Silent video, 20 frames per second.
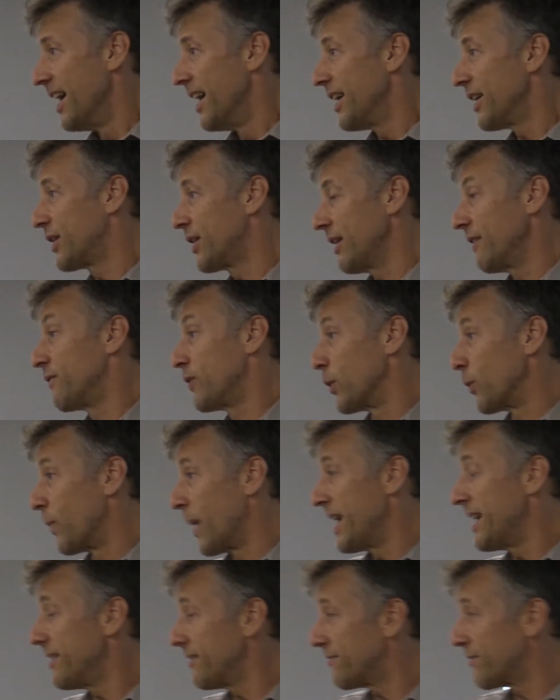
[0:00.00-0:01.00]
If you're
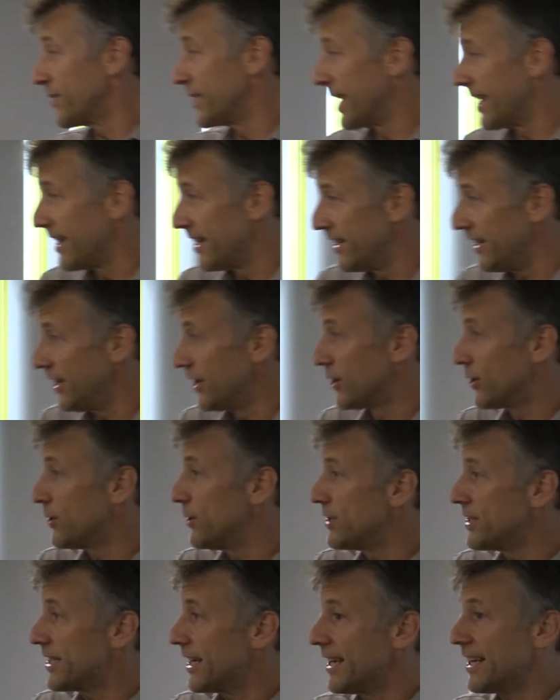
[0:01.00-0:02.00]
waiting for Dan, it
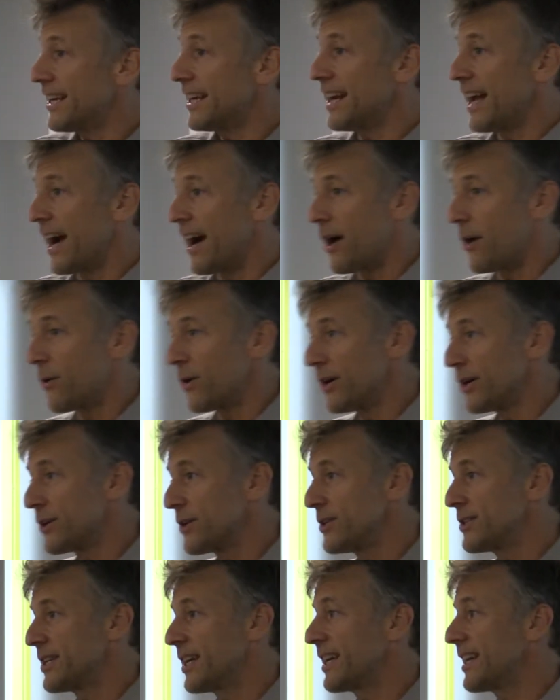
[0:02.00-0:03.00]
could take an hour, it
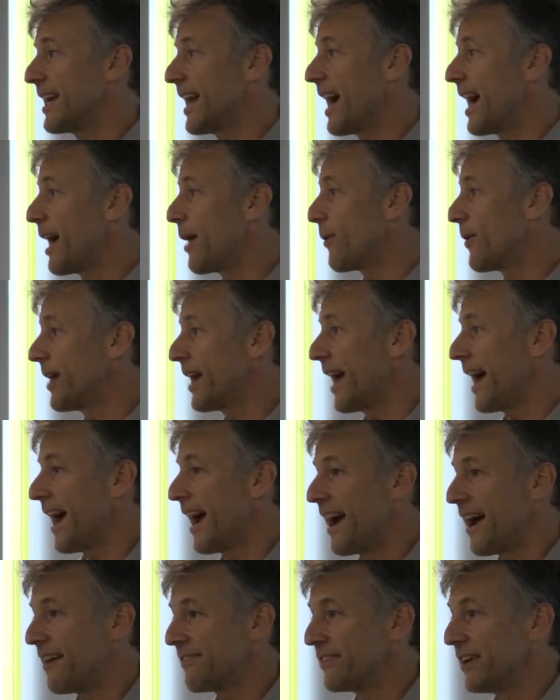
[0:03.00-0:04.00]
could take an hour and a
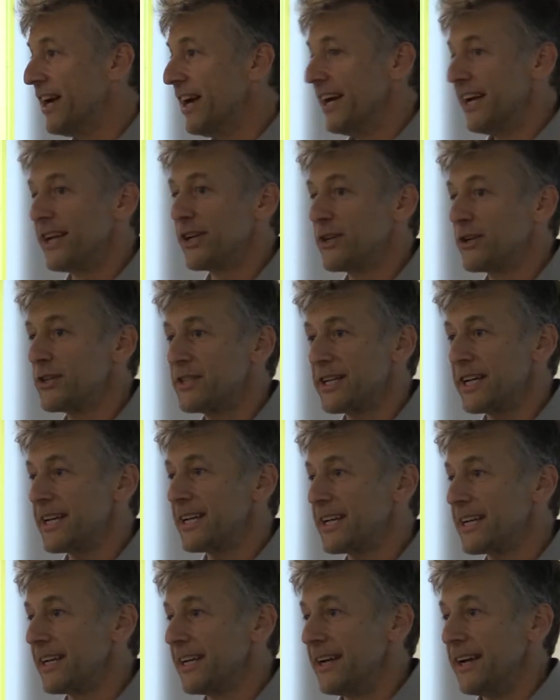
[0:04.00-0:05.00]
half, it could take